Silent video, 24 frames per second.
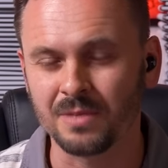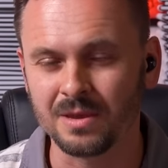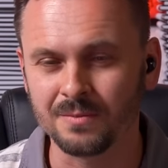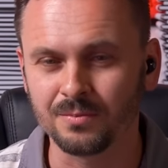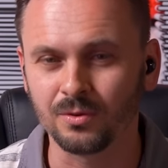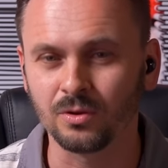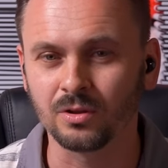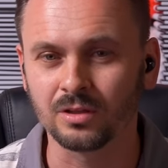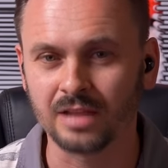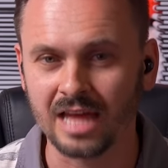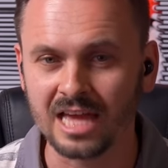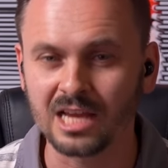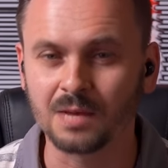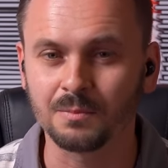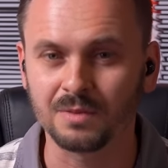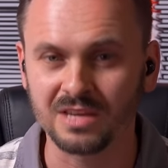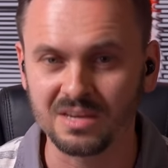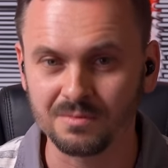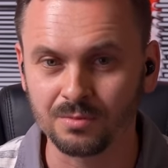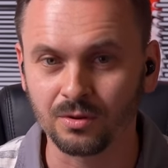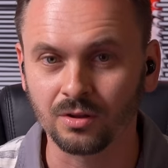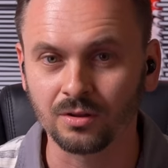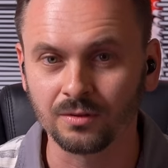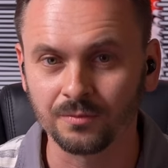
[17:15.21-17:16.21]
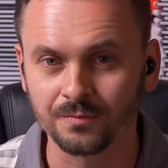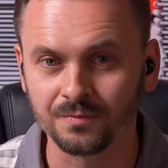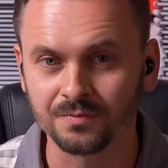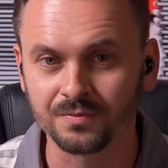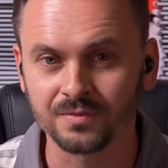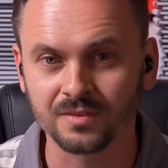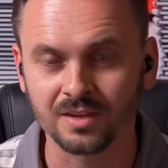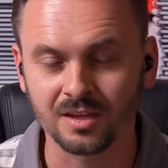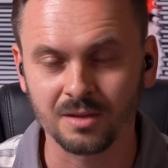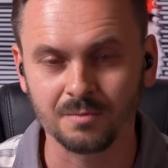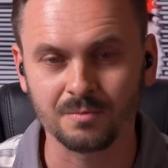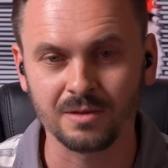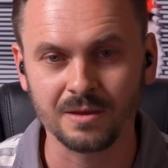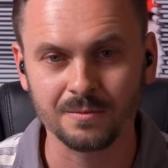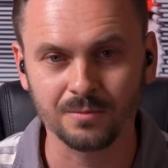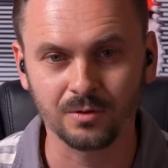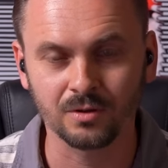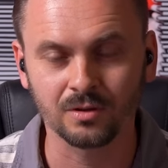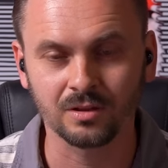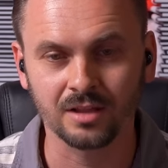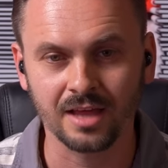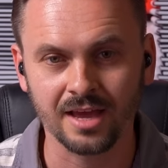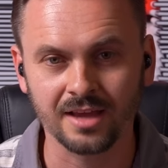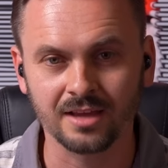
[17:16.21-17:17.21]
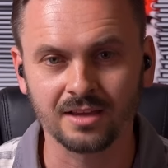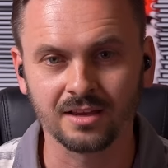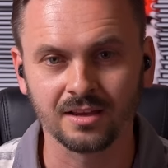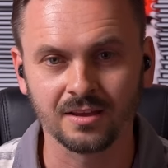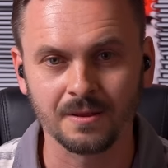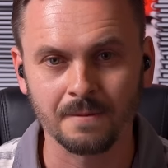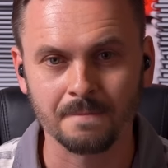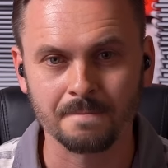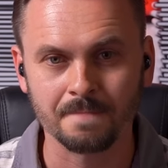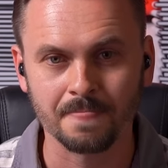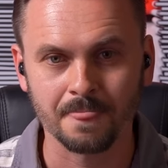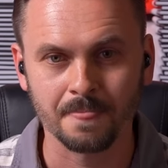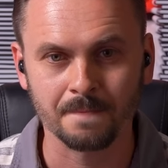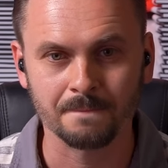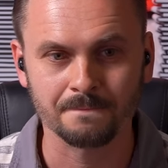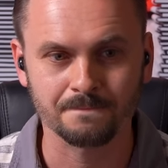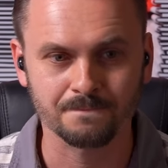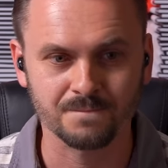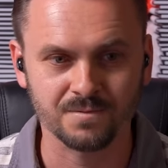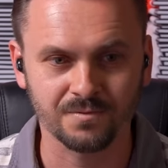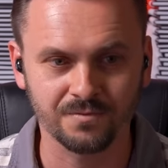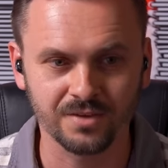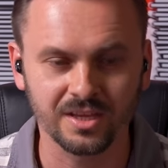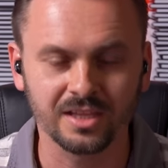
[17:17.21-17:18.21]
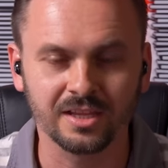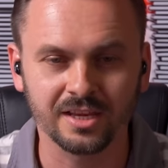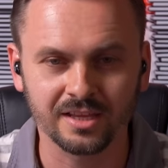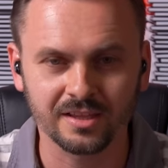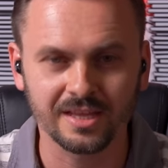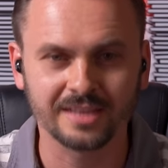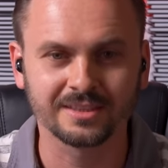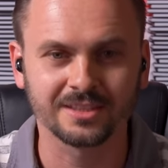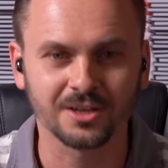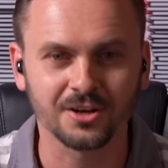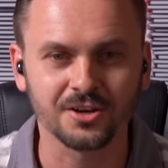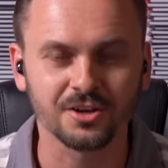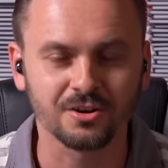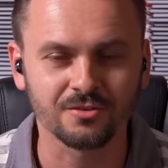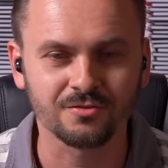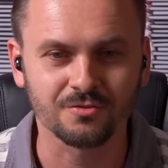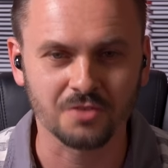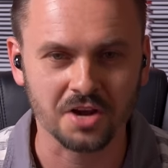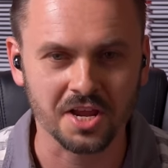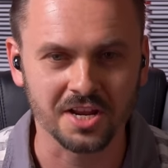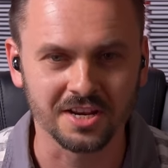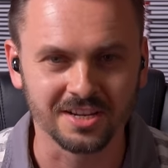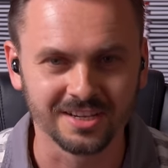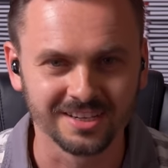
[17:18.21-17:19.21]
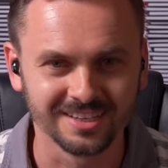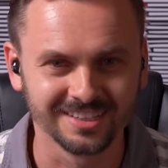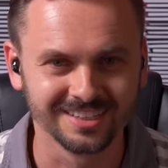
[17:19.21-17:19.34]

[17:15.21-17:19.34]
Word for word: People like people, and people like feeling like they're your friend.